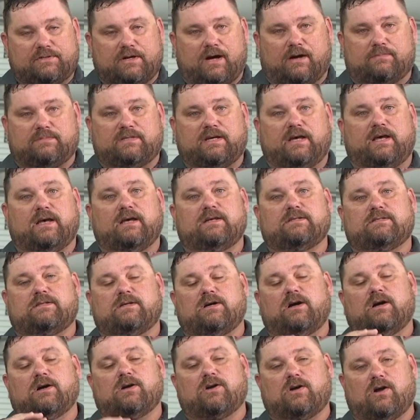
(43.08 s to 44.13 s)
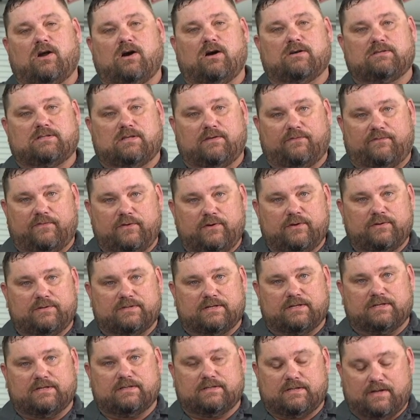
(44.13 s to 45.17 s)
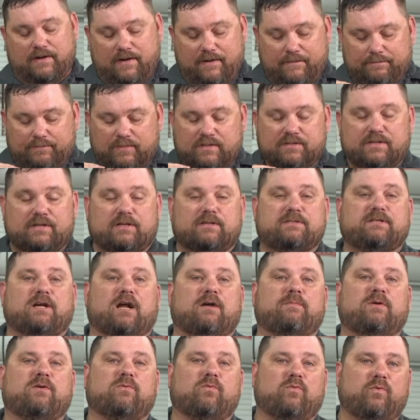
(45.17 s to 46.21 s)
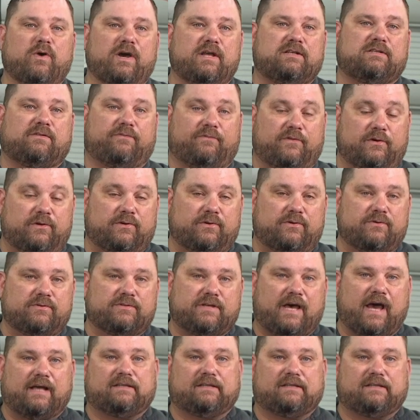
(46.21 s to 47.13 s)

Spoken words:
drop test across the fuses to determine which fuse